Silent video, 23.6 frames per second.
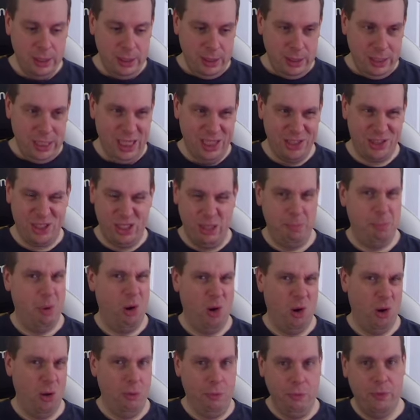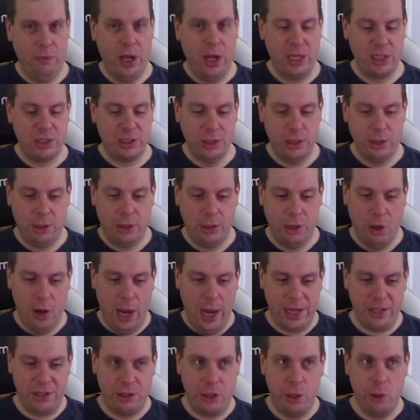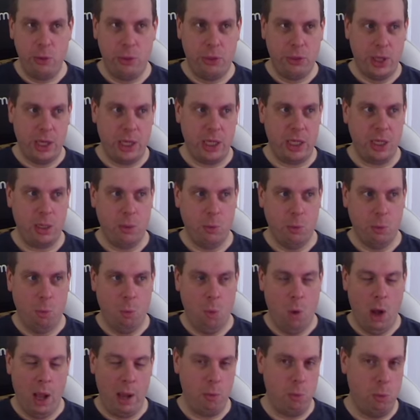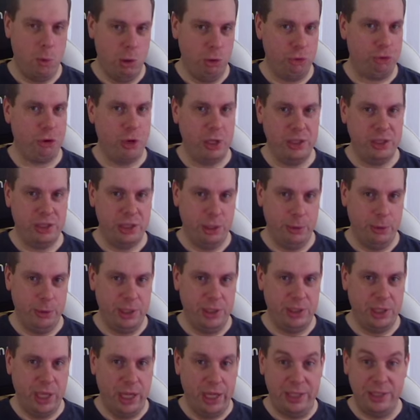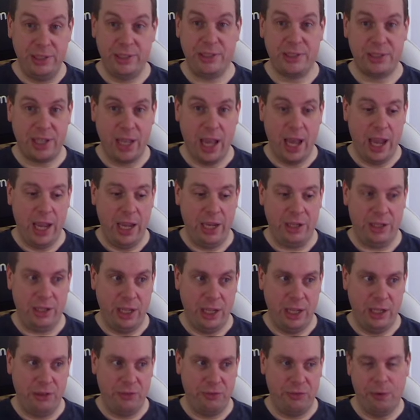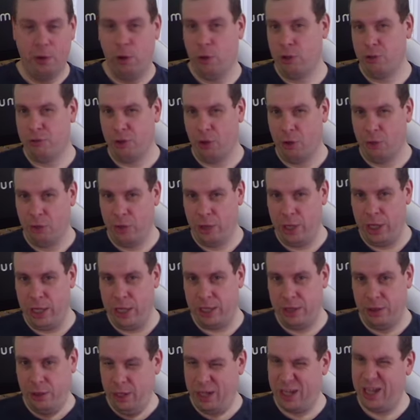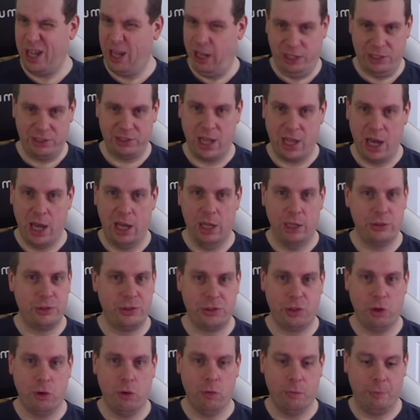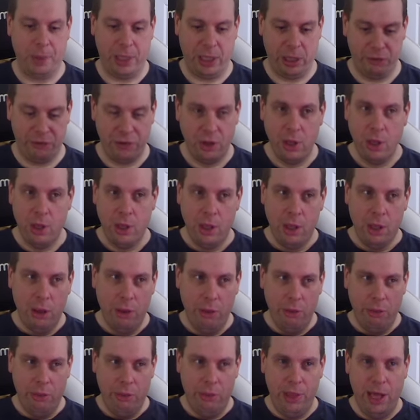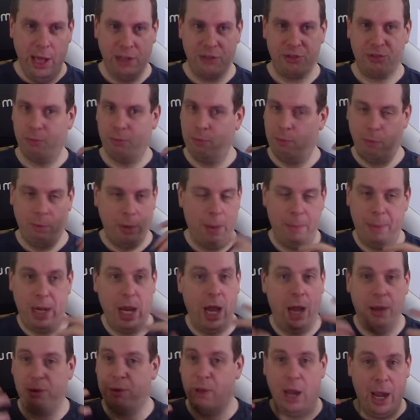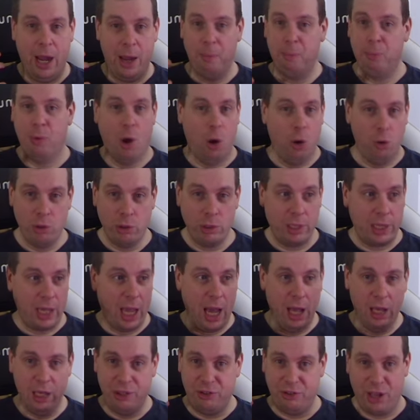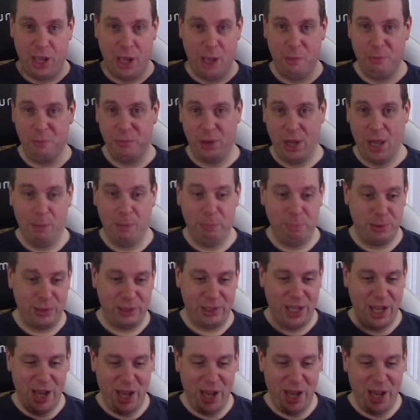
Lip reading: that's an important factor. Though I do think what I will try to do instead is focus on the Kickstarter stuff, because that's, I mean, I'm not on Catalyst Games Lab's